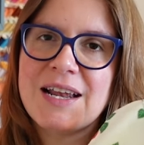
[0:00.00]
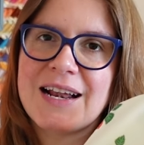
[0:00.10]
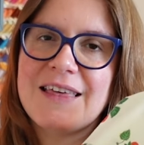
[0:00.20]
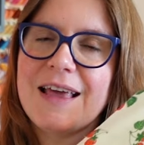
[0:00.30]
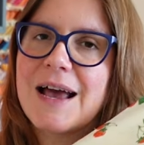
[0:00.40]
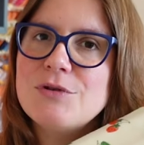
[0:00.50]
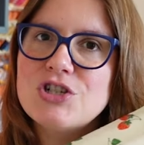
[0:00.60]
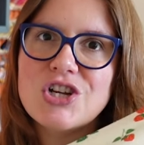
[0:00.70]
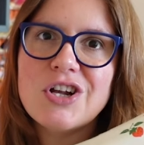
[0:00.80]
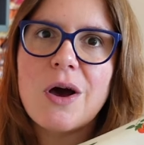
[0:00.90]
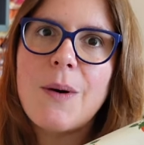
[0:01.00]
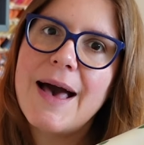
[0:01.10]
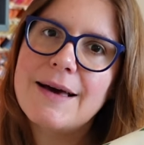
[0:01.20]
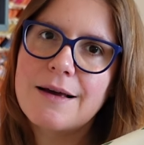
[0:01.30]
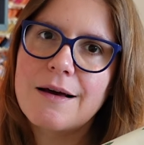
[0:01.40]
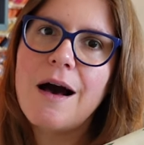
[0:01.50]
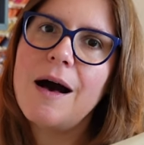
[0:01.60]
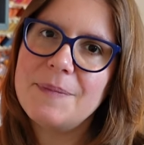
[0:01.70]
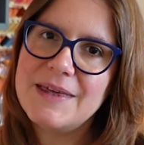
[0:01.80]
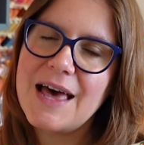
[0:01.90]
And I think I'm just going to go ahead and
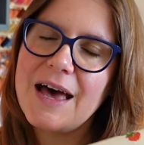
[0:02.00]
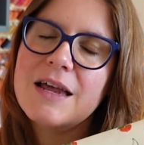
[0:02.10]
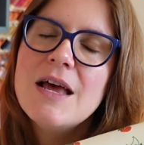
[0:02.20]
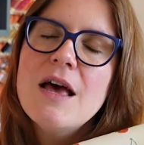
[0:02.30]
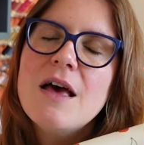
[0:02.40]
copy that.